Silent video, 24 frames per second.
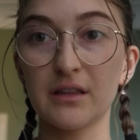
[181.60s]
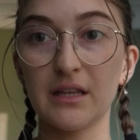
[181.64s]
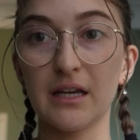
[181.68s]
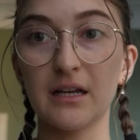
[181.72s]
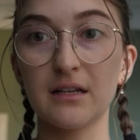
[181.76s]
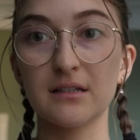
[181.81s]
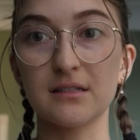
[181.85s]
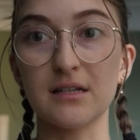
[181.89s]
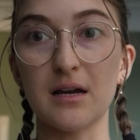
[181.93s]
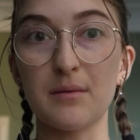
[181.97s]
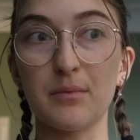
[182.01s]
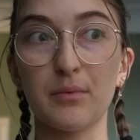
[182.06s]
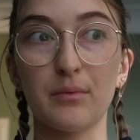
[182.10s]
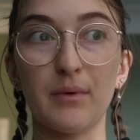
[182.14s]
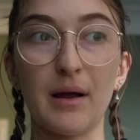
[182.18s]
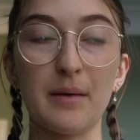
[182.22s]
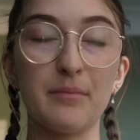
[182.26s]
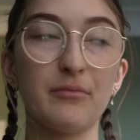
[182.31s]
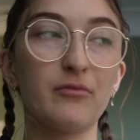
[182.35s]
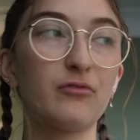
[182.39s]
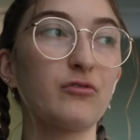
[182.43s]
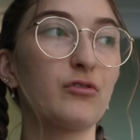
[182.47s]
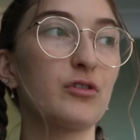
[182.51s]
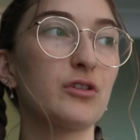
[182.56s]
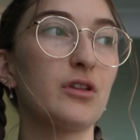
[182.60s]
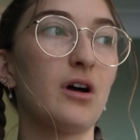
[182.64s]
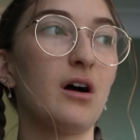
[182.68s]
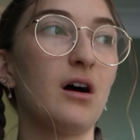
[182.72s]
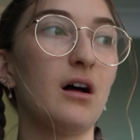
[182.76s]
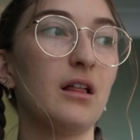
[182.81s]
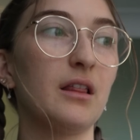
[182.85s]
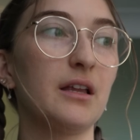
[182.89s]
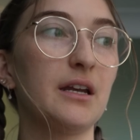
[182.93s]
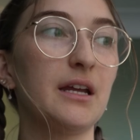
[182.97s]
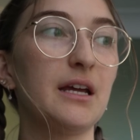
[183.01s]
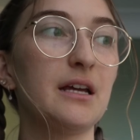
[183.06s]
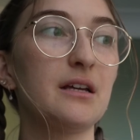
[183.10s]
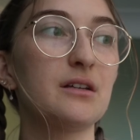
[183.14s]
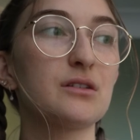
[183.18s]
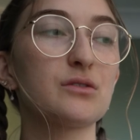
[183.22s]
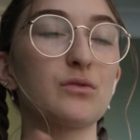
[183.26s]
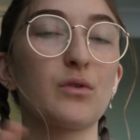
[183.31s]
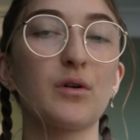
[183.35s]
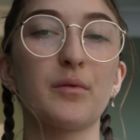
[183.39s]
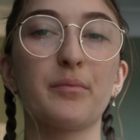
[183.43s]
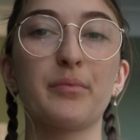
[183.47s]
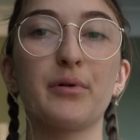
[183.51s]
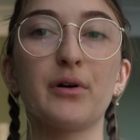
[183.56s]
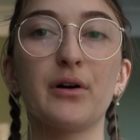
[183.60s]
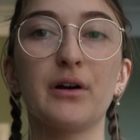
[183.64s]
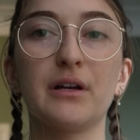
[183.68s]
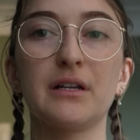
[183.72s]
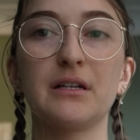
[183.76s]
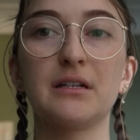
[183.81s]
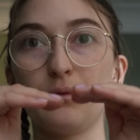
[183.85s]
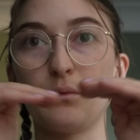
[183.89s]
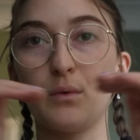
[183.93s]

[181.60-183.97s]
things up right before the holidays or put